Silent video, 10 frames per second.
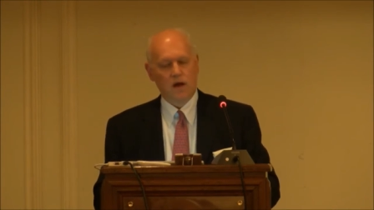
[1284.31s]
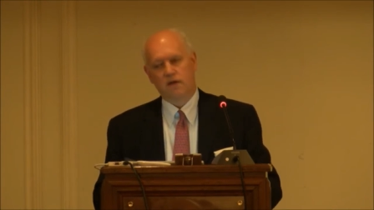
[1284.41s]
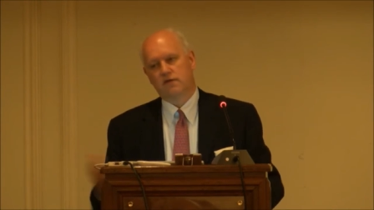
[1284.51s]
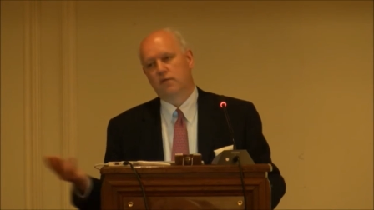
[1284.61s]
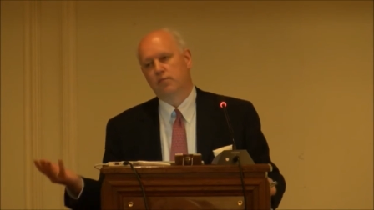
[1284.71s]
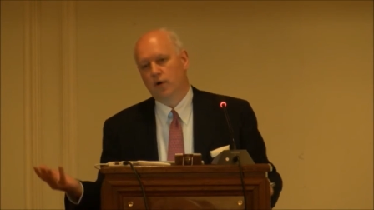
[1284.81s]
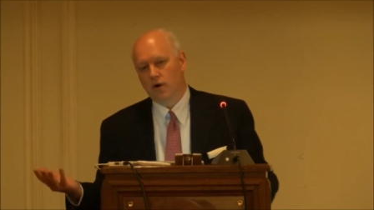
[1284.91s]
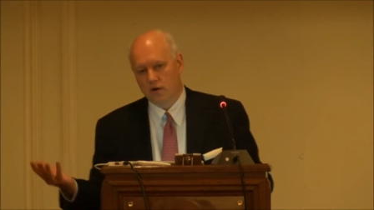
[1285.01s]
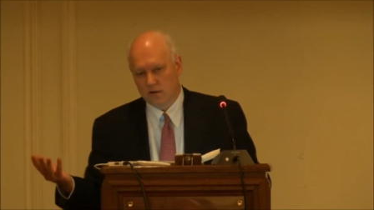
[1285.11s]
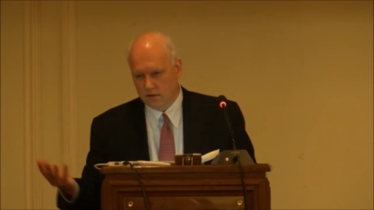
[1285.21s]
I said,
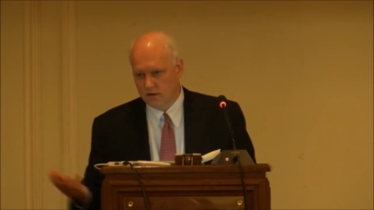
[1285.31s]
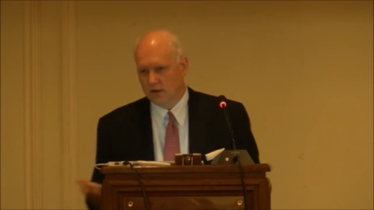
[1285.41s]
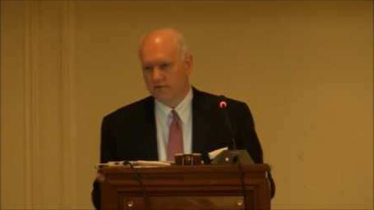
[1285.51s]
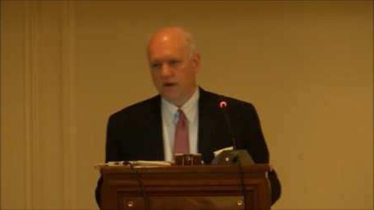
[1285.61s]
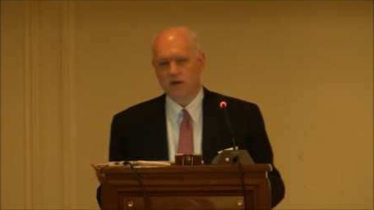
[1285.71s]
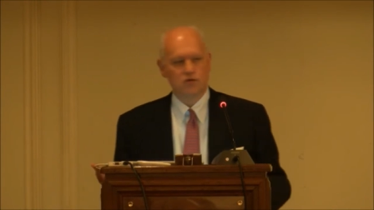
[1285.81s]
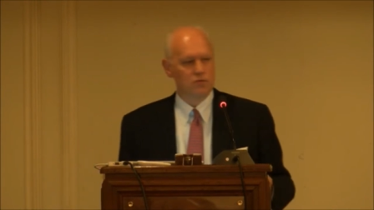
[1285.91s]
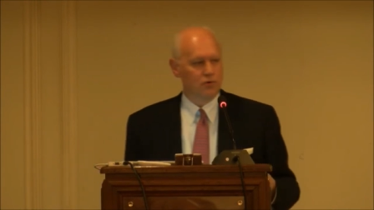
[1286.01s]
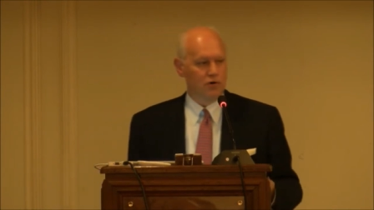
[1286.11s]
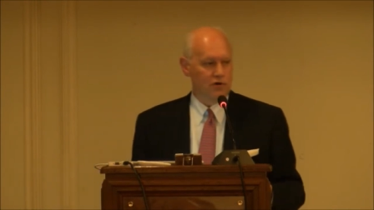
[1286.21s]
Bart, on the
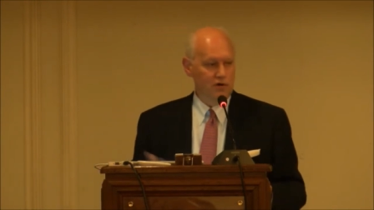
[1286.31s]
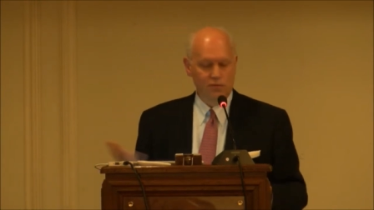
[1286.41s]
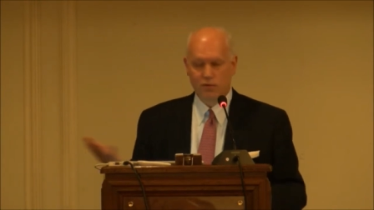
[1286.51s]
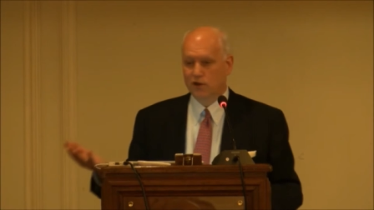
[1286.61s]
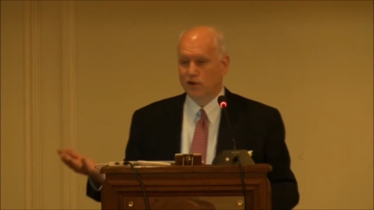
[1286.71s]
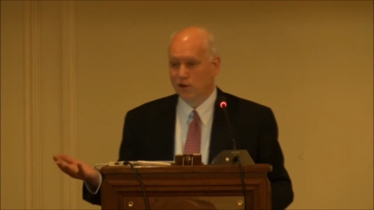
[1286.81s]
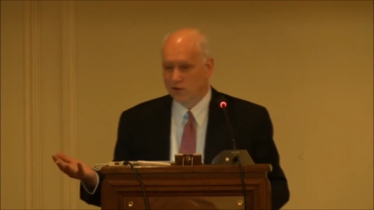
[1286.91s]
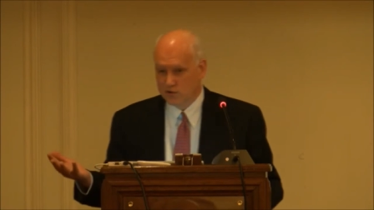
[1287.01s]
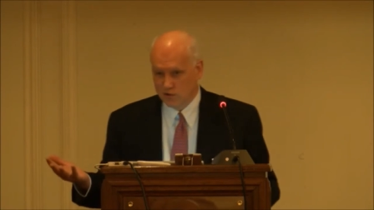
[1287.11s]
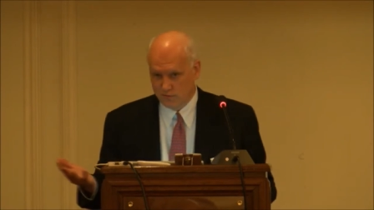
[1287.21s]
advisory board, nobody
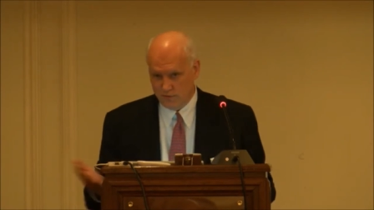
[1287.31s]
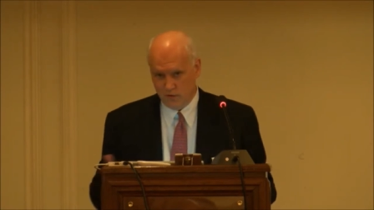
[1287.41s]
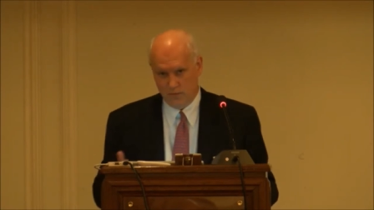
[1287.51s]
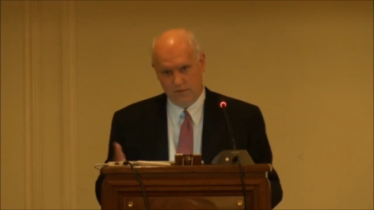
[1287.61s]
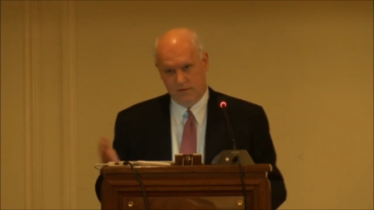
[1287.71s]
knows your firm.